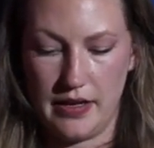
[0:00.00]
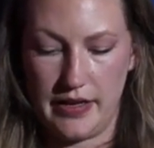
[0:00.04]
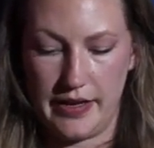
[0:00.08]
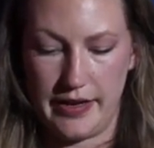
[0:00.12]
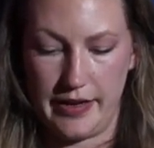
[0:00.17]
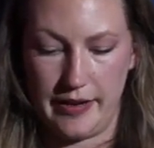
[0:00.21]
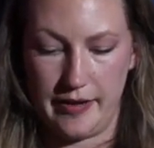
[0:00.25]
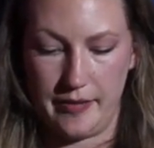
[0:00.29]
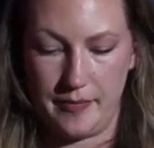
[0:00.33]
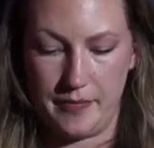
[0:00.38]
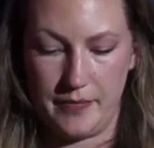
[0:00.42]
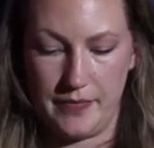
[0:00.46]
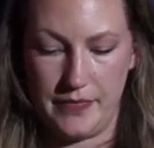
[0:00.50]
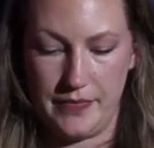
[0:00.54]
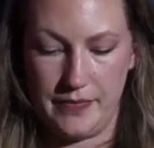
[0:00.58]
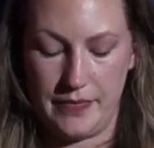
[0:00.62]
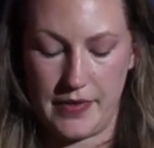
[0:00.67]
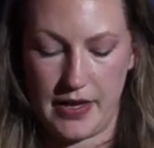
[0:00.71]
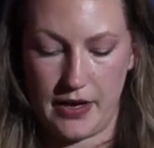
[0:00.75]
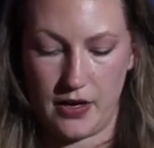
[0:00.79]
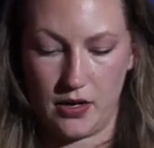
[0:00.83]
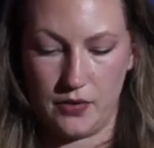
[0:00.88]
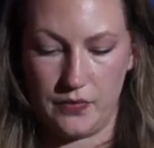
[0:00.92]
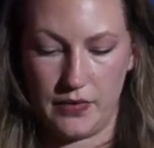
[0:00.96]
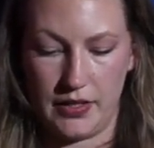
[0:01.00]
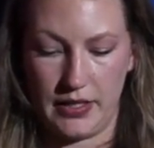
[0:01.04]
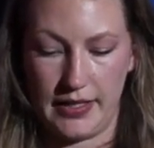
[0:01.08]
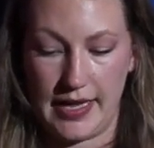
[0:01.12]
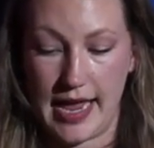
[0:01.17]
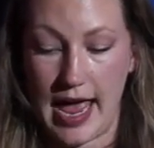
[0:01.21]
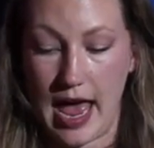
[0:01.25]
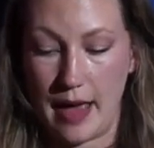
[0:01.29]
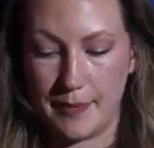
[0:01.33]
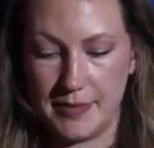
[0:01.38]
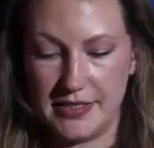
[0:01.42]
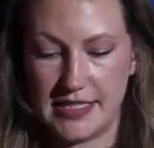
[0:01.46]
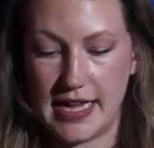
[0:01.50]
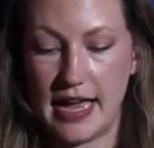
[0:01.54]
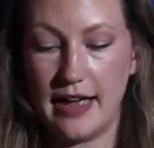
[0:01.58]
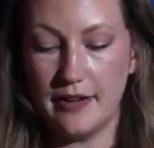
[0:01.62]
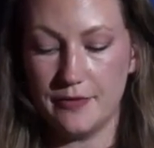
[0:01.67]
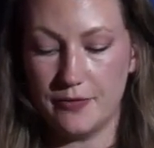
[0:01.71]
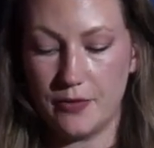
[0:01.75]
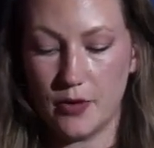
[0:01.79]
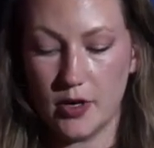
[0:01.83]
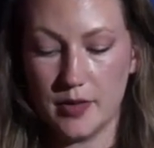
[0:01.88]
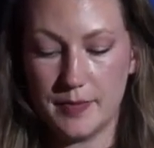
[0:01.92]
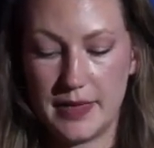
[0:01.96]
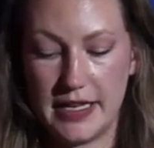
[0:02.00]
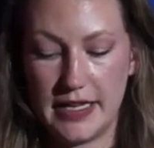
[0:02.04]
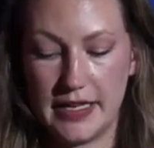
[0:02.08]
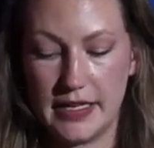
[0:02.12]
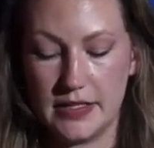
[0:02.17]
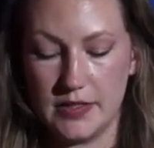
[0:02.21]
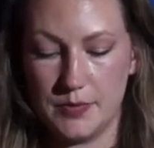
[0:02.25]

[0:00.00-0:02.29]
that are really habitat forming.